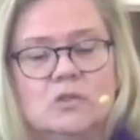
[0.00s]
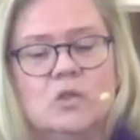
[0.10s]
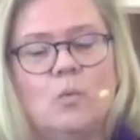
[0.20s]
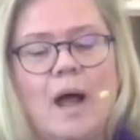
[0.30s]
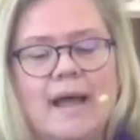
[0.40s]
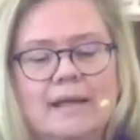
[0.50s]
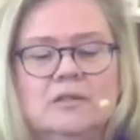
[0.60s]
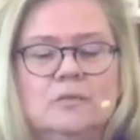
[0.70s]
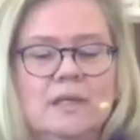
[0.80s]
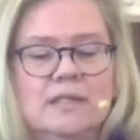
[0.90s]
So why
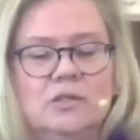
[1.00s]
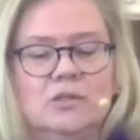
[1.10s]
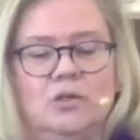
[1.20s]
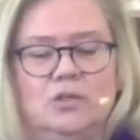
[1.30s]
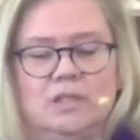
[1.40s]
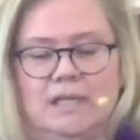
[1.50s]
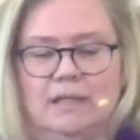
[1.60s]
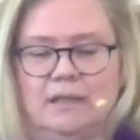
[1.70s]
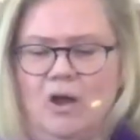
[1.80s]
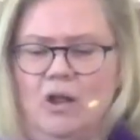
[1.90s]
do we as a church
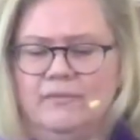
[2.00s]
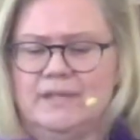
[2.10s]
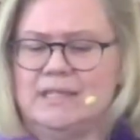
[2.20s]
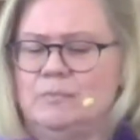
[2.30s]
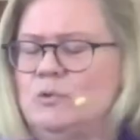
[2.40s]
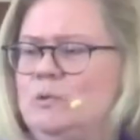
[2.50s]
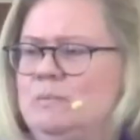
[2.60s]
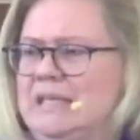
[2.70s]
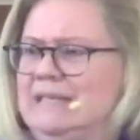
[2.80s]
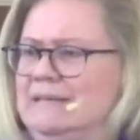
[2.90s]
think that all of this is supposed to
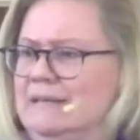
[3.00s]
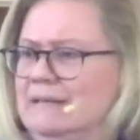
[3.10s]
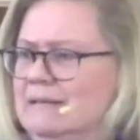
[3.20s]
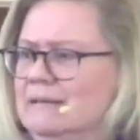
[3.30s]
be easy